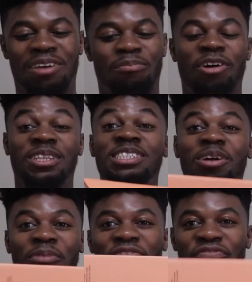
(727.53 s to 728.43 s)
Bro, these
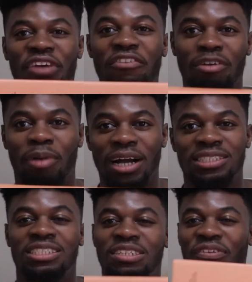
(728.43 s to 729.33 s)
are my favorite
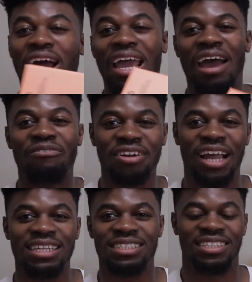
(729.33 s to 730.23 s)
boxes. If I ever
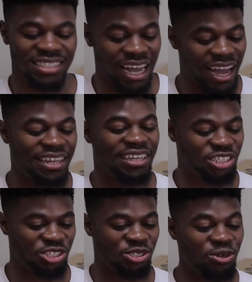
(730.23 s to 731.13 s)
got to design a
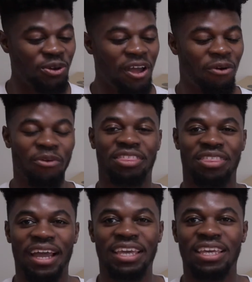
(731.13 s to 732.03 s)
shoe with
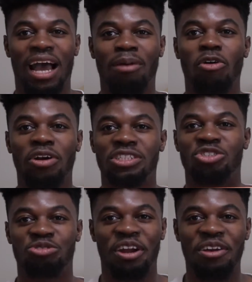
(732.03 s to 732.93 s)
Nike, I'm going
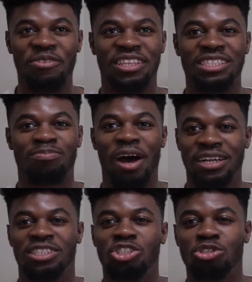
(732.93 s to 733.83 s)
straight with this
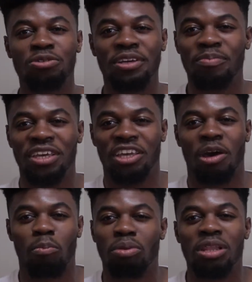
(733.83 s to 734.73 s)
box. The shoe could be
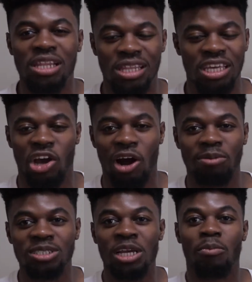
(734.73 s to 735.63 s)
completely
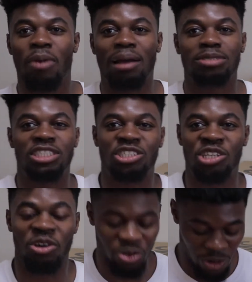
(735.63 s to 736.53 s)
garbage, but I'm
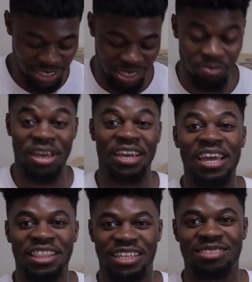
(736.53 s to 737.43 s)
still going to pick
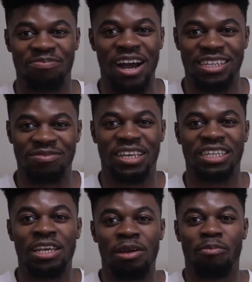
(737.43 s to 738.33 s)
this box
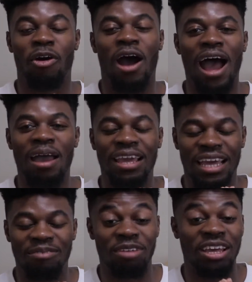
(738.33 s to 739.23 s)
because, bro, I
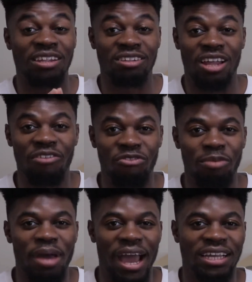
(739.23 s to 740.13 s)
am in love with
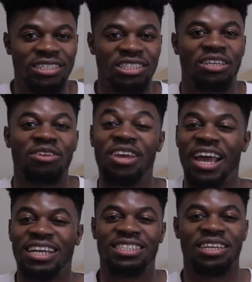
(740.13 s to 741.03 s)
packaging. You can
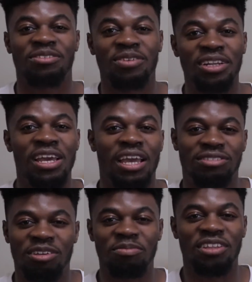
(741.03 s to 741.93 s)
ask anyone. If
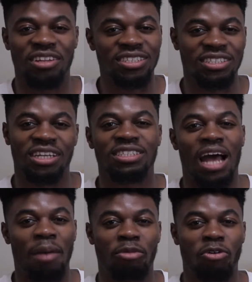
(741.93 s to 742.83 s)
something looks nice,
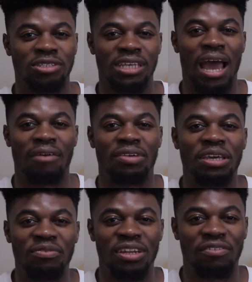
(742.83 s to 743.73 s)
I'm going to have it,
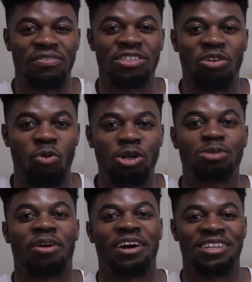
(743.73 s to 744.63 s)
even if it's the
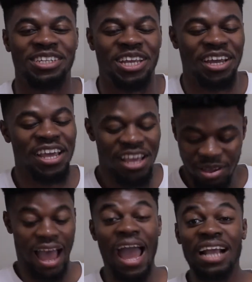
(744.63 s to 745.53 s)
worst product.
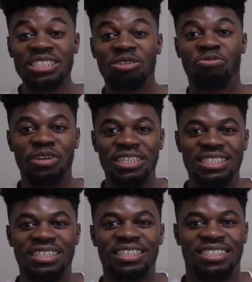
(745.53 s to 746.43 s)
I actually
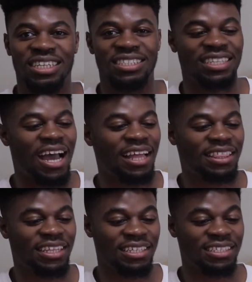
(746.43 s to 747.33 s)
recently just
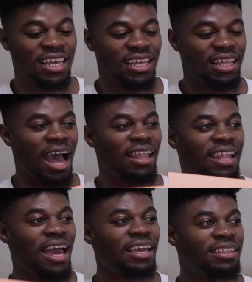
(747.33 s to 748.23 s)
got these. I
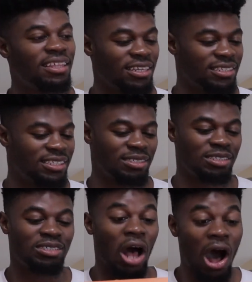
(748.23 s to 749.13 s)
like the
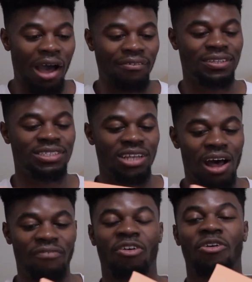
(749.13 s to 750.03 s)

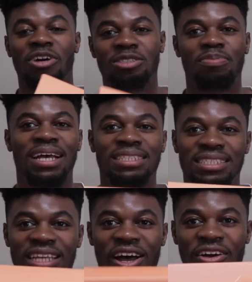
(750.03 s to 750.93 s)
soft orange
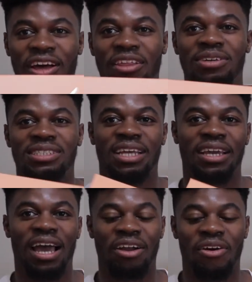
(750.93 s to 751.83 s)
pastel colorways they
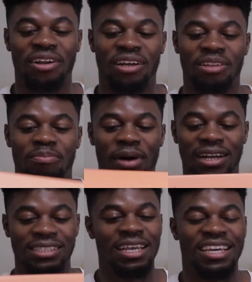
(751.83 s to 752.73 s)
got going on the
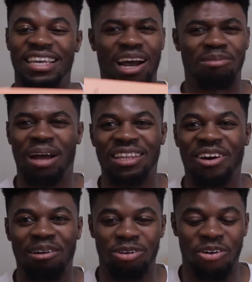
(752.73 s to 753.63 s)
box. Yeah, I know
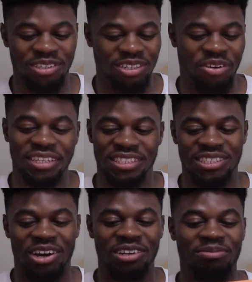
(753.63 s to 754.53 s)
I'm going crazy
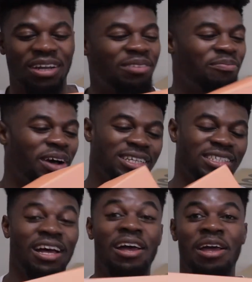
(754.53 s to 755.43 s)
talking about the box
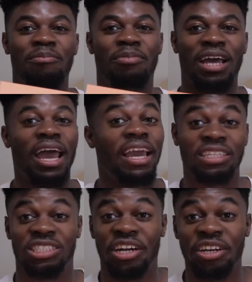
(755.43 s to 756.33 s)
a lot, but hey,
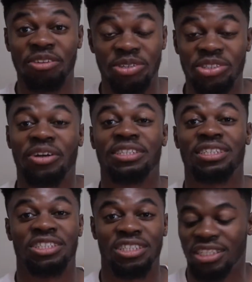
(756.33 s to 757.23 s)
Jerry Lorenzo is a
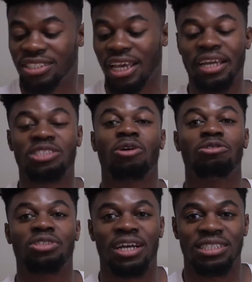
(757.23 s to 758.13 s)
genius. Like I told
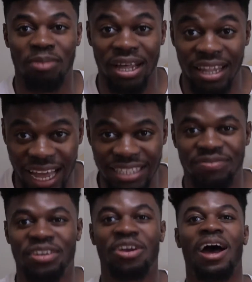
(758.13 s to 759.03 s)
you guys in my last
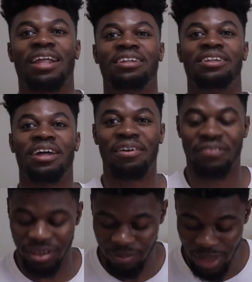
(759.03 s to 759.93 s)
video, I love
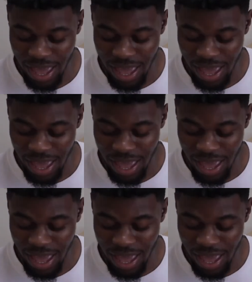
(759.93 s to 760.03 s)
him.